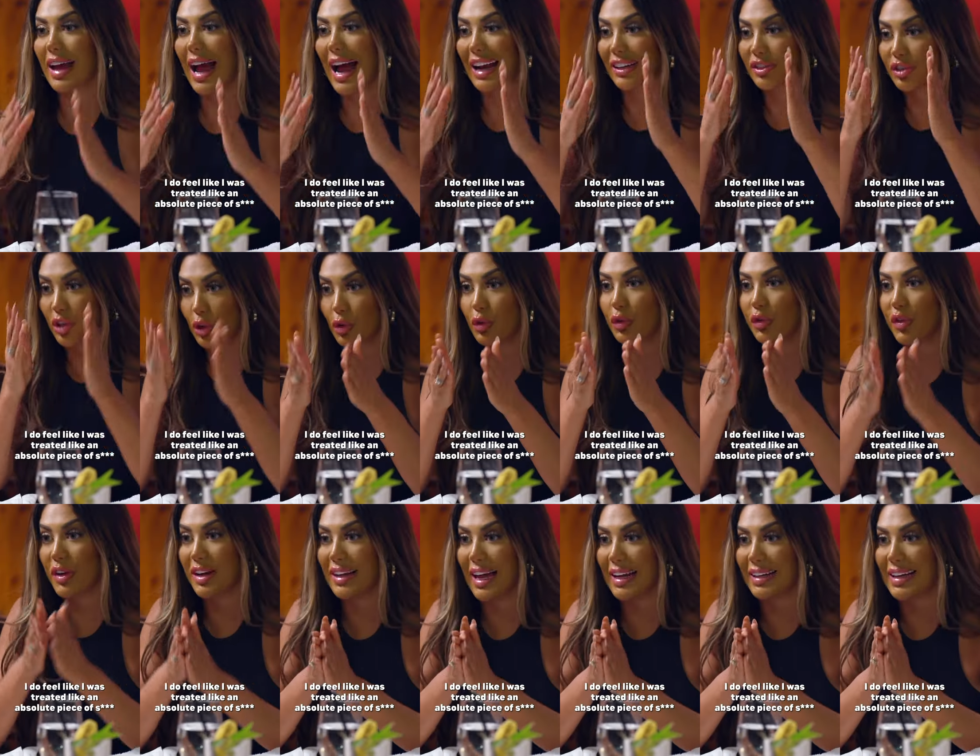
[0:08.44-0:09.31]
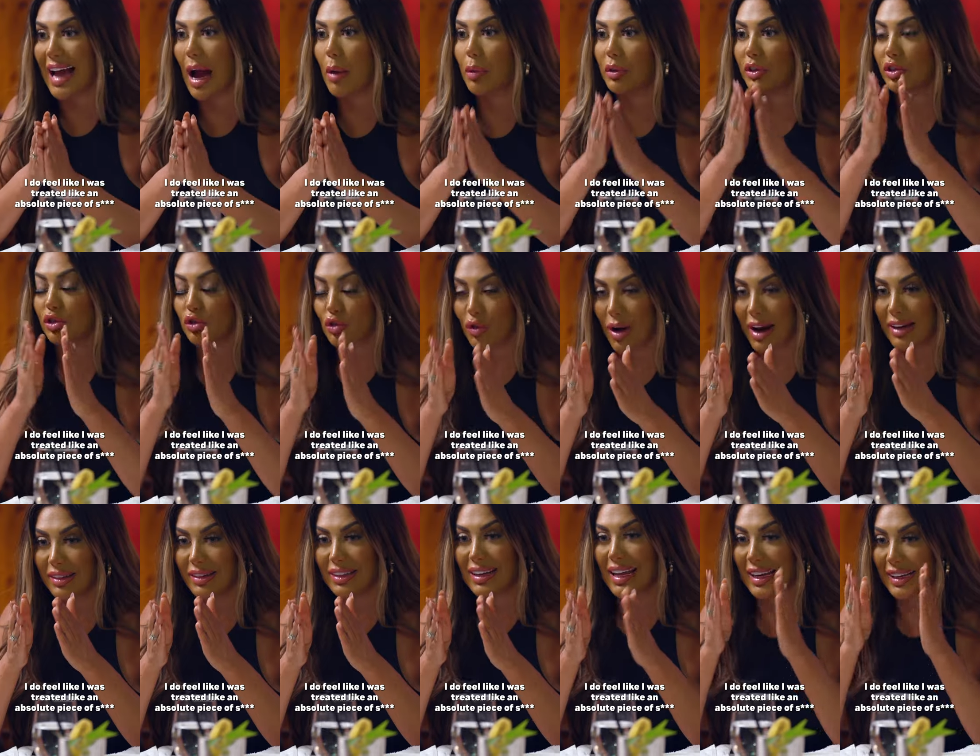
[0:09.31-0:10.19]
I do feel like I was
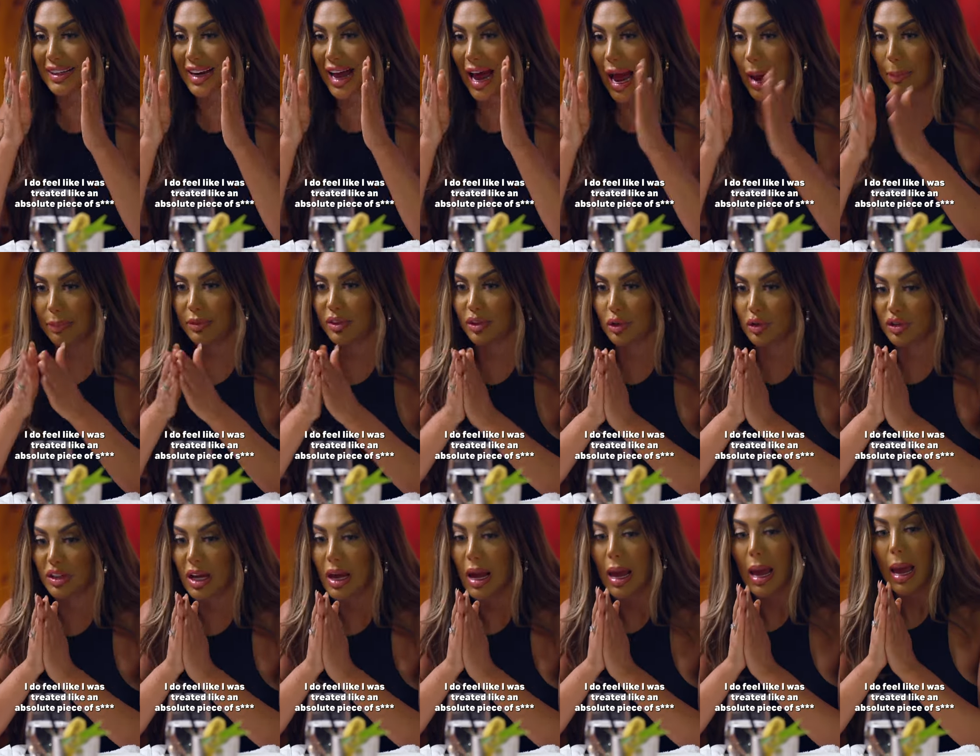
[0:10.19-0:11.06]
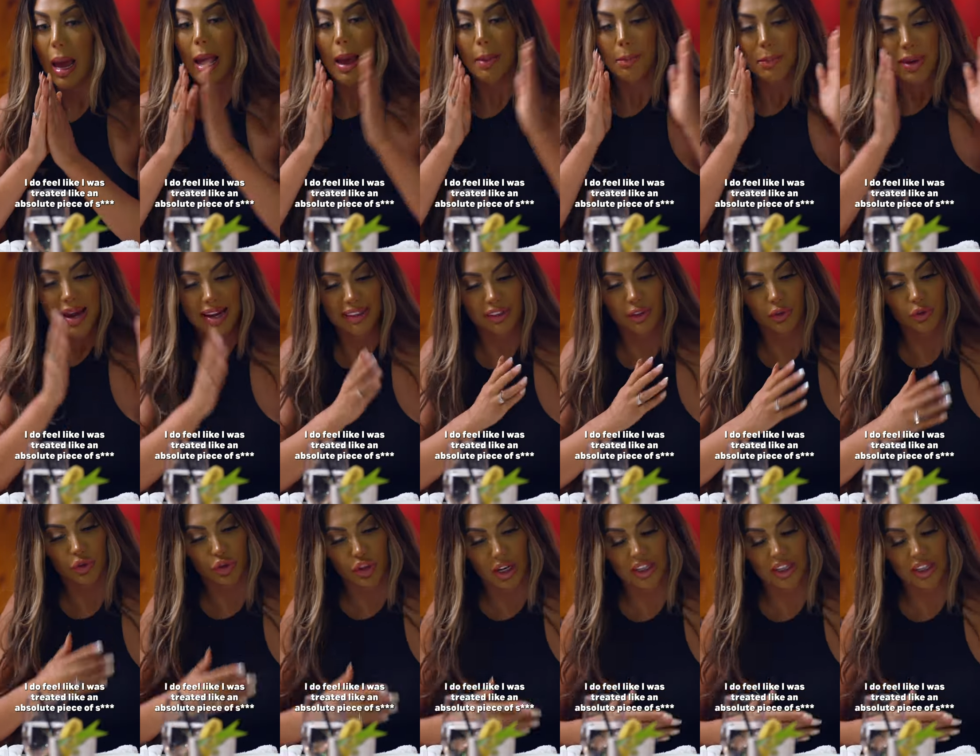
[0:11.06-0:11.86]
treated like an absolute piece of